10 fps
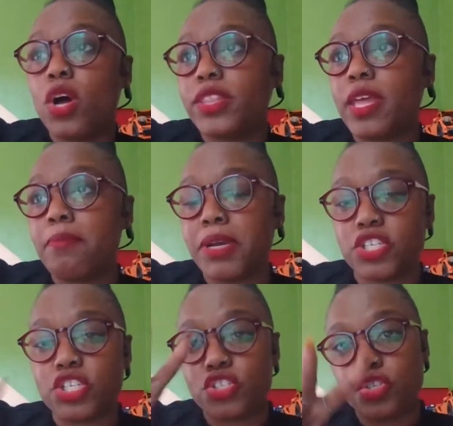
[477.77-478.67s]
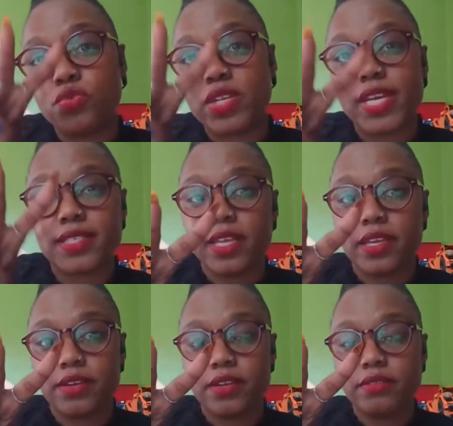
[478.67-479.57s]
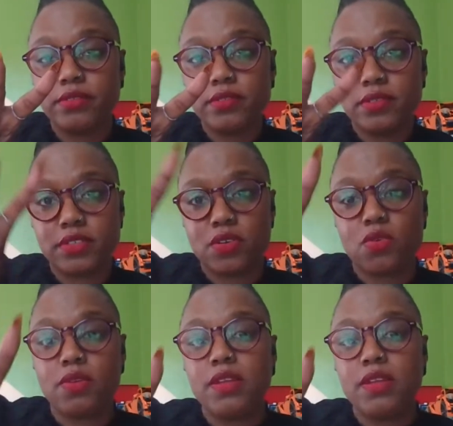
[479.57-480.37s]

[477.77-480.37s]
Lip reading: on that budget 2 days later. So